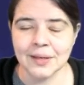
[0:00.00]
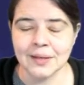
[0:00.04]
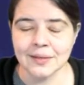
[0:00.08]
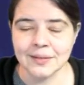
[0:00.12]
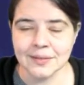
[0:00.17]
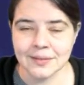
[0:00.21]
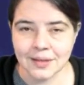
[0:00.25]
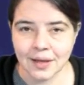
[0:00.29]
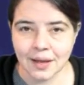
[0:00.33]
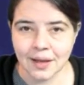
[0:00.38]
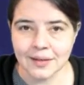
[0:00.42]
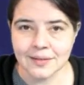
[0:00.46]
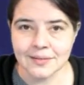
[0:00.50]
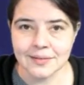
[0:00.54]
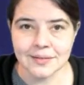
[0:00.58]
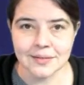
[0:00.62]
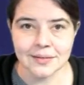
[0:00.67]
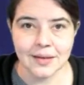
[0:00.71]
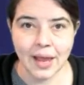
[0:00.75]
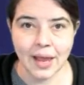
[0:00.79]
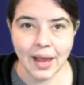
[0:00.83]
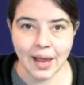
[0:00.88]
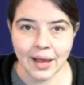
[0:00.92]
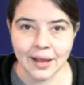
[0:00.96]
Dust
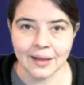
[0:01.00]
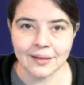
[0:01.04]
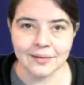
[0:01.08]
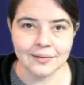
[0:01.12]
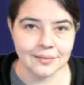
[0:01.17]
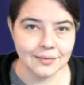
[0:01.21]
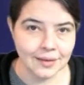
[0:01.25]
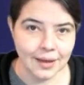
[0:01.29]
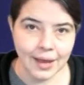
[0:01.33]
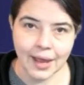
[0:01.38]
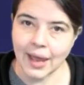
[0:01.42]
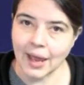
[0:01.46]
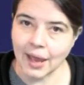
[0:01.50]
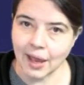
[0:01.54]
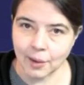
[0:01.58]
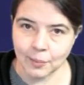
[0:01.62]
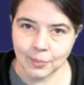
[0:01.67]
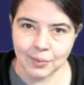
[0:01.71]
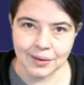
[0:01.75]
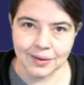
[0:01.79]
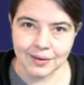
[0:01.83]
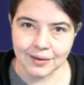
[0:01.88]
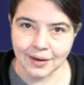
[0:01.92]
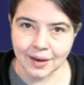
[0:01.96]
has the
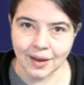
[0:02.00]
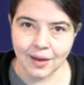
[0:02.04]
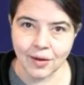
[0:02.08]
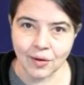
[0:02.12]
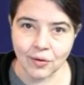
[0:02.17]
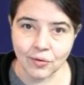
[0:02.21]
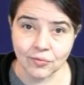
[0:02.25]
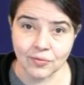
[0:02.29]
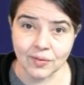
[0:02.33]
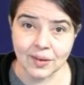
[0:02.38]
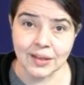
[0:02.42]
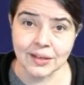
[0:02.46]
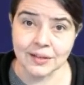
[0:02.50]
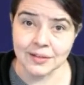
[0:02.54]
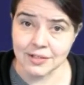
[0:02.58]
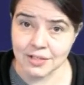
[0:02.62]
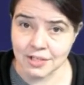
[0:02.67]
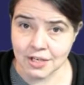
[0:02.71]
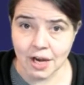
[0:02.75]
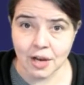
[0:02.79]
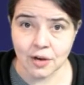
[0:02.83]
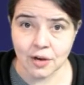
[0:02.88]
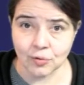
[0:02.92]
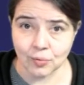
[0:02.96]
habit of, in
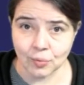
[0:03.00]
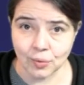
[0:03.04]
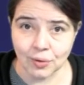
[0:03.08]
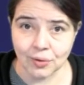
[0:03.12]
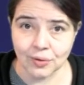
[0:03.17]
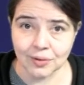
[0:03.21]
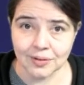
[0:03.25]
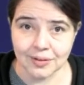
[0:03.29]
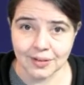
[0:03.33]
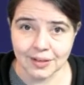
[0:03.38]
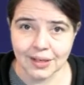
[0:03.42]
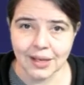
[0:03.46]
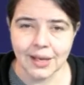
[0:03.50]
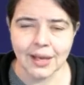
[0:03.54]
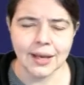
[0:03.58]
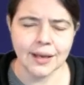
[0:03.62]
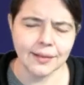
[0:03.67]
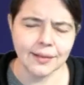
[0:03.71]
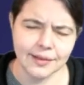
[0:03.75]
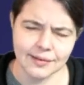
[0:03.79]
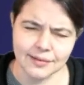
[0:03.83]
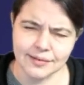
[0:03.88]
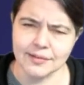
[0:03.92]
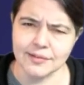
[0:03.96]
general,
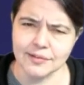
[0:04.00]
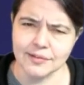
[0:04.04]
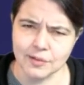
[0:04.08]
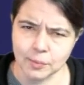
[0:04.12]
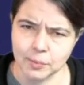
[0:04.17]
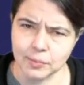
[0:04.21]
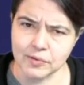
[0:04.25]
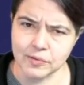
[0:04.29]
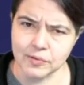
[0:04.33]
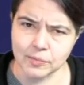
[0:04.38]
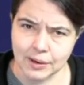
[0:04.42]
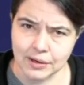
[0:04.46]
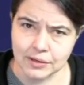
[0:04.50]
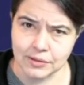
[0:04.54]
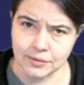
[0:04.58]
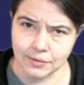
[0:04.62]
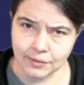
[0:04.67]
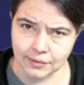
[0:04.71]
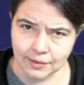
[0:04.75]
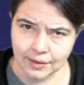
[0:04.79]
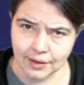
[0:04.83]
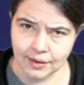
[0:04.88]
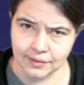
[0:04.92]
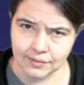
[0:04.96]
unless it's super
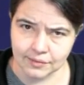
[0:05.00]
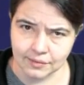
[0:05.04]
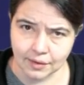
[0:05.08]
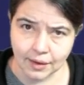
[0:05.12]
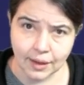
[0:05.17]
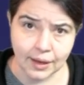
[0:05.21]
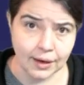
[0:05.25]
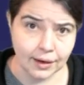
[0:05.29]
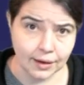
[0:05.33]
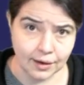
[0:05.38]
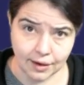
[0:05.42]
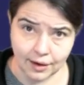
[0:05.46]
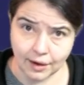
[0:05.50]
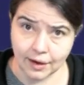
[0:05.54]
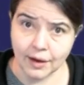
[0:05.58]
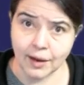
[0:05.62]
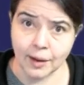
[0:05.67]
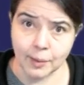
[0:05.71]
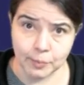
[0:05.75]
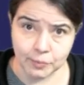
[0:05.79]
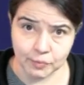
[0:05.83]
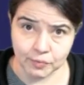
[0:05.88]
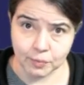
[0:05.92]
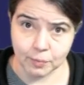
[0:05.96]
special dust like
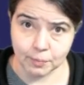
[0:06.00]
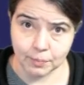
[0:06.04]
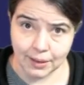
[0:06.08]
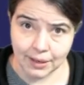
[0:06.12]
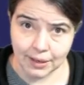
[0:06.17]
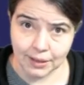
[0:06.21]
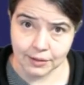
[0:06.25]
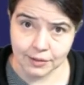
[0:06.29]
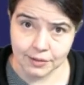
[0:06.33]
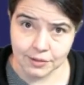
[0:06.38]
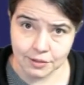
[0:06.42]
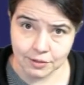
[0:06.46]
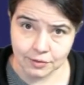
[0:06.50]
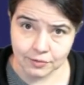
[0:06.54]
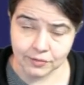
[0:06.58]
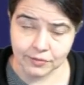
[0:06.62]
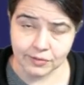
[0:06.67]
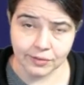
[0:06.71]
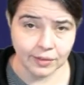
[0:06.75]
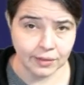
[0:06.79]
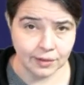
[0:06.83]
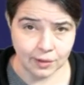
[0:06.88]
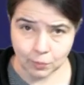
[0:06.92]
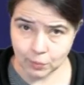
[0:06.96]
comes from Betelgeuse
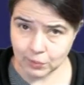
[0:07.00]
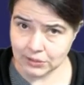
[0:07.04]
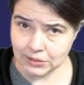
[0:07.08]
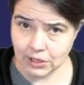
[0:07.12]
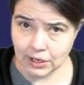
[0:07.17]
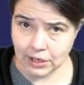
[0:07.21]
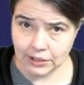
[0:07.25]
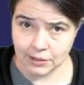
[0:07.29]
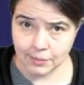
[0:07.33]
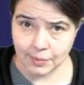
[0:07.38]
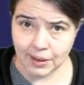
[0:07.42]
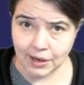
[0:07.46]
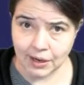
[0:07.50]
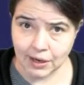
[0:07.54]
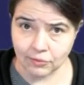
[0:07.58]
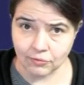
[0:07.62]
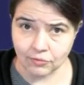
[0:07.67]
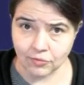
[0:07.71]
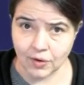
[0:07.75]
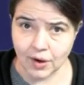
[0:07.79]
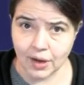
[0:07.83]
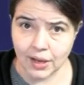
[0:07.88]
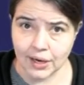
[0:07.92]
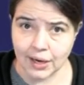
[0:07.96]
that we talked about on
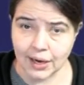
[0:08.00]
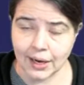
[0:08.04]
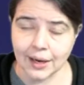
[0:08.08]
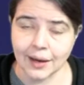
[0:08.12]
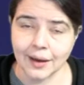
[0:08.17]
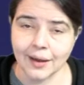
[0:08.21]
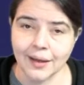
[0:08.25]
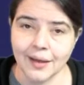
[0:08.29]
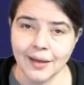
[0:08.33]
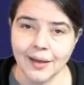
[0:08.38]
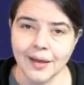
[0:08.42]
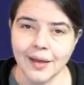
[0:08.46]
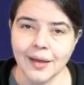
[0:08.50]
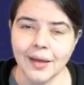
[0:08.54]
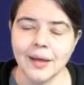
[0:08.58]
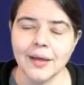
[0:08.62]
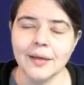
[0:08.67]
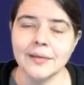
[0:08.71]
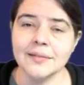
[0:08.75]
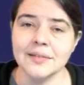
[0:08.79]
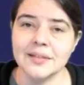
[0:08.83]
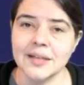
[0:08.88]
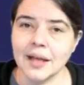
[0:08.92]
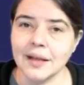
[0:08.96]
Friday,
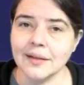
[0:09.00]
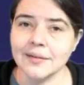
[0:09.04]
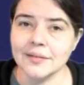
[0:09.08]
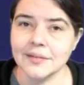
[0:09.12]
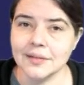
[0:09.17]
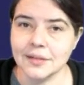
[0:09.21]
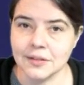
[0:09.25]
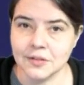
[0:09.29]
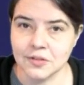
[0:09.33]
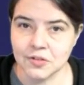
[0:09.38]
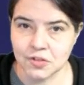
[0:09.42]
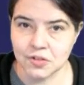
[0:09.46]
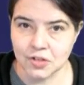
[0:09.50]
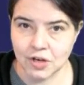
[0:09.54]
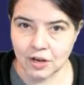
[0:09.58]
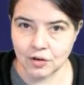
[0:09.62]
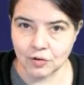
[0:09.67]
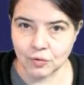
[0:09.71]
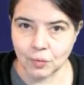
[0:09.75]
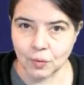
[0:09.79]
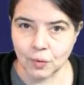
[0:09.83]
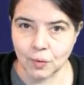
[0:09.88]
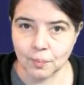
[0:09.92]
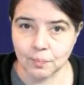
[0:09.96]
dust in
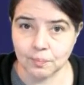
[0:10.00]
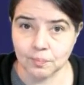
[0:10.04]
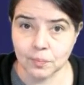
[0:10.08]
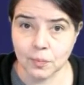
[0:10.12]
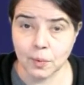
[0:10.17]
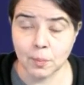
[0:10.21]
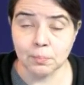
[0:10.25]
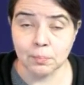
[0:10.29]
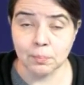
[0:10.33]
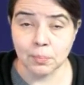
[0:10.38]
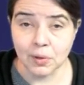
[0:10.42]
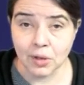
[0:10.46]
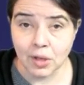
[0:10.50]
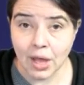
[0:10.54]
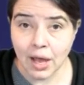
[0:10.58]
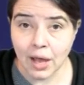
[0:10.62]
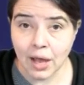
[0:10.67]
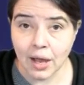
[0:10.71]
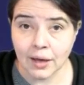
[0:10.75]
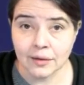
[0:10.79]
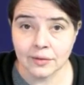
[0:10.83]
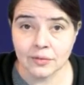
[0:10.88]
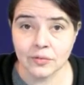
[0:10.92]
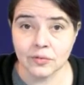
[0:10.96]
general
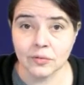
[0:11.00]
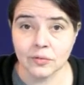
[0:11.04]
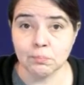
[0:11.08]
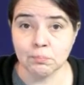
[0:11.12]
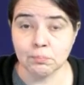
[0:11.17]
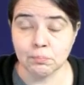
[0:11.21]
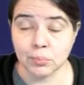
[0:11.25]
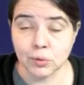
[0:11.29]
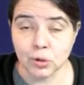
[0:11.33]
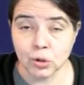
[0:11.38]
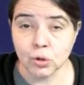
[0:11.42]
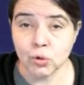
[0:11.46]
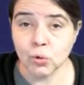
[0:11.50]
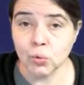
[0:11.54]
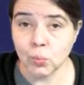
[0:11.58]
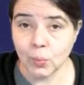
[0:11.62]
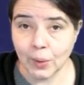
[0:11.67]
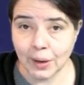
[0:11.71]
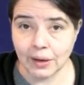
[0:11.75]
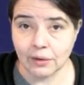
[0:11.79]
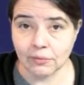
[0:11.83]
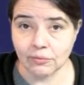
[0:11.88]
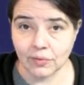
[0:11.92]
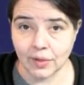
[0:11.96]
blocks blue
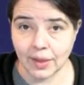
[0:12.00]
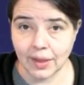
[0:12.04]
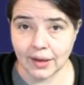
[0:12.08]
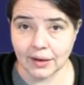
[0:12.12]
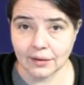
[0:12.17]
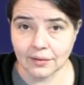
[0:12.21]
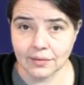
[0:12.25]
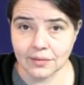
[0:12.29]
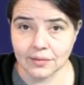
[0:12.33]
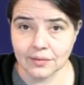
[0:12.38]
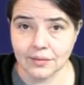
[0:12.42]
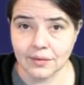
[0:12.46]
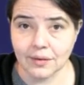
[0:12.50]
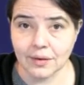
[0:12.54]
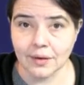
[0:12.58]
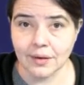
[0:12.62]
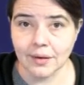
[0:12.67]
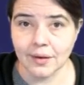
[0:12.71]
wavelengths.